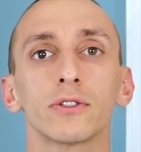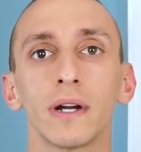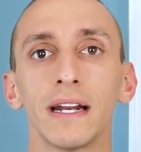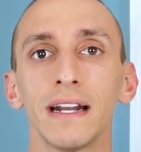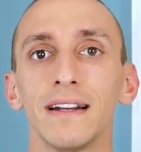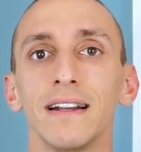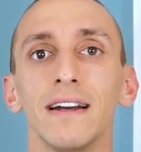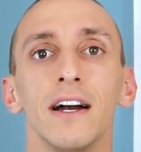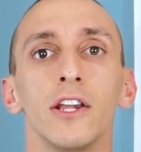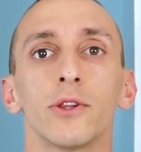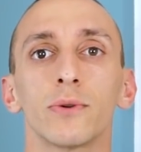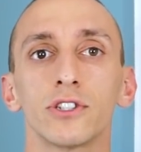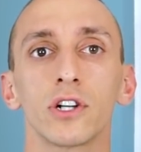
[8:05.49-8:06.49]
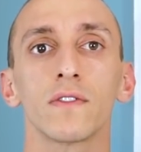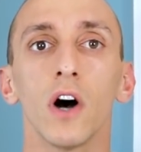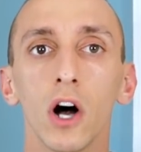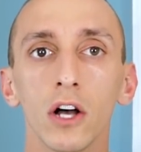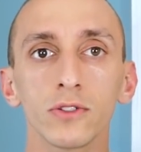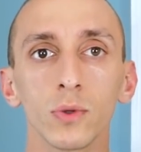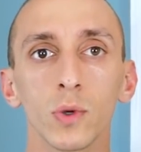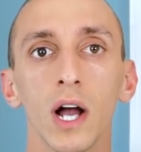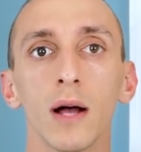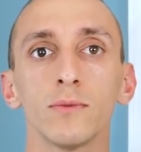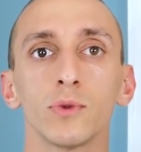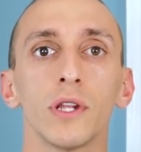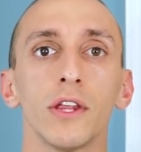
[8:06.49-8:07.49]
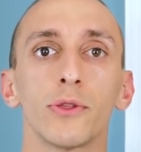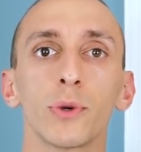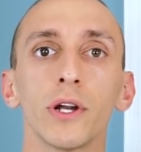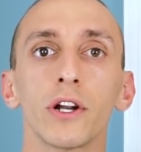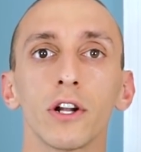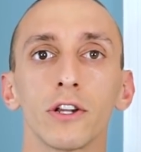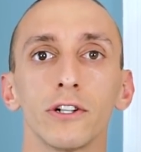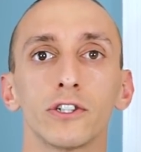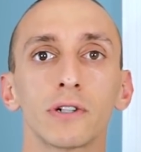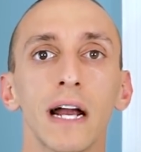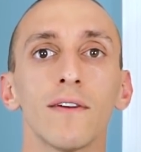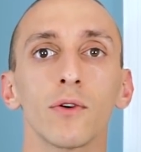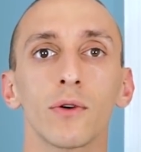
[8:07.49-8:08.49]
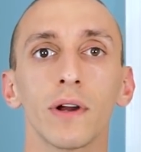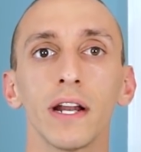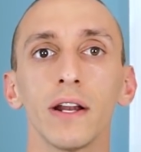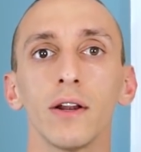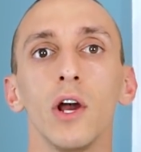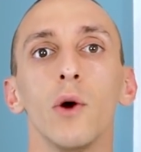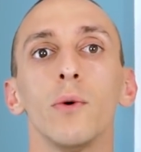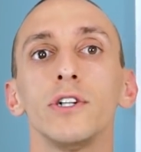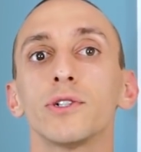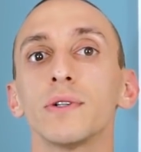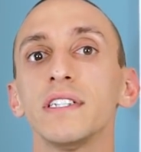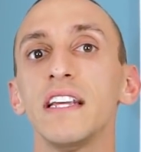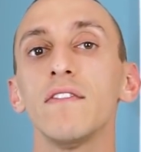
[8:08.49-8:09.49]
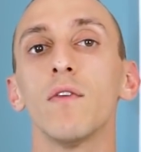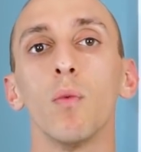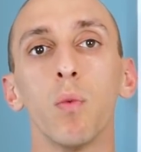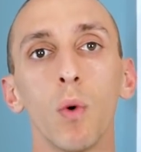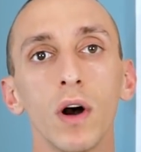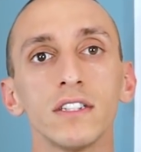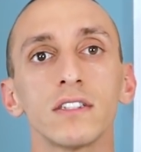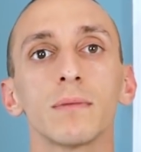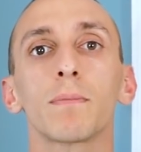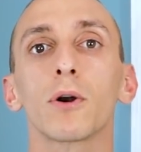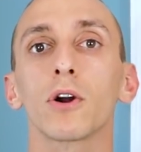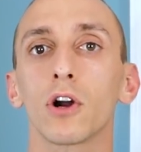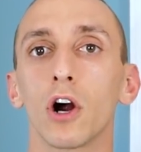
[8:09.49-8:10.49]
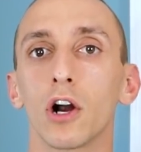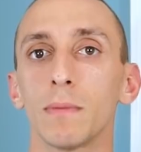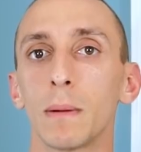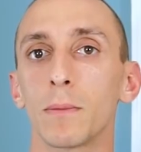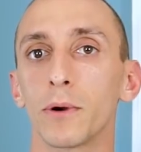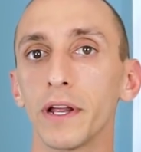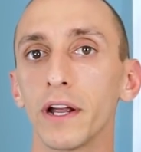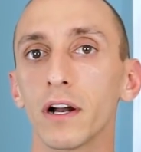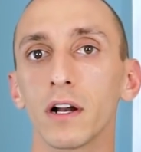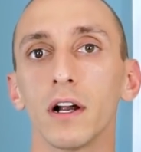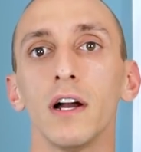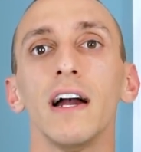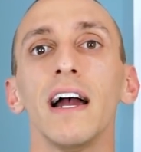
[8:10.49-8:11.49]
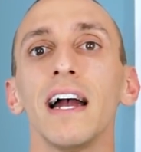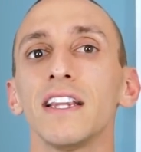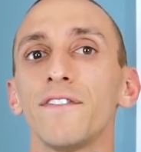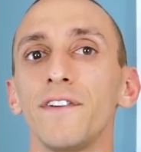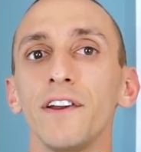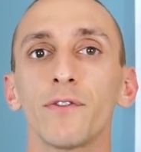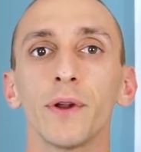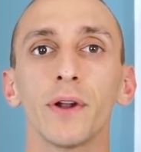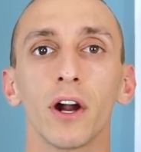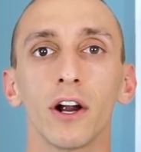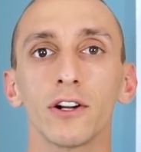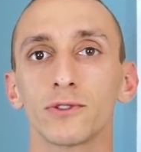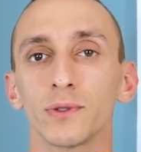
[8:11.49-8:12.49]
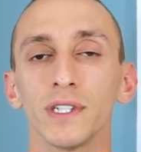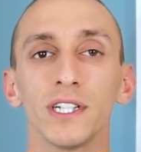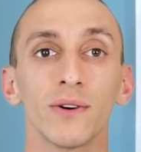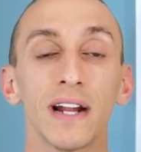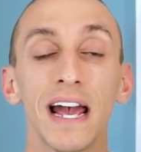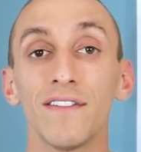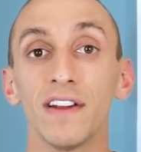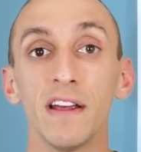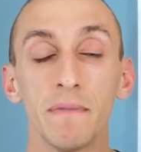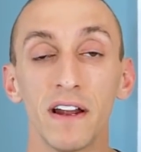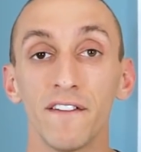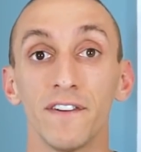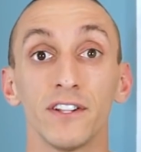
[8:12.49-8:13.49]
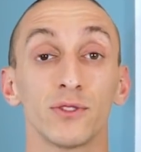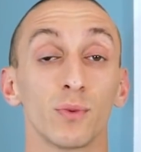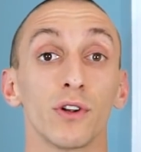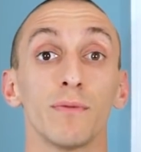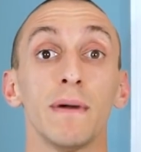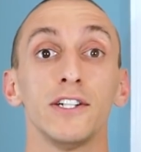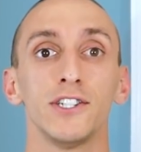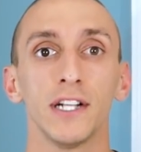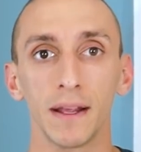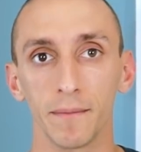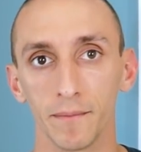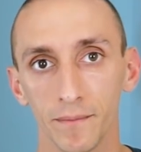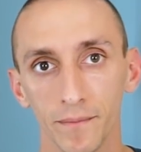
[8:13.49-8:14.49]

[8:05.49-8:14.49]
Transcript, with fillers: credit, the reserve also comes with a $300 travel credit, which you receive once per card member year, and the fee-free cards really don't have any benefits worth mentioning.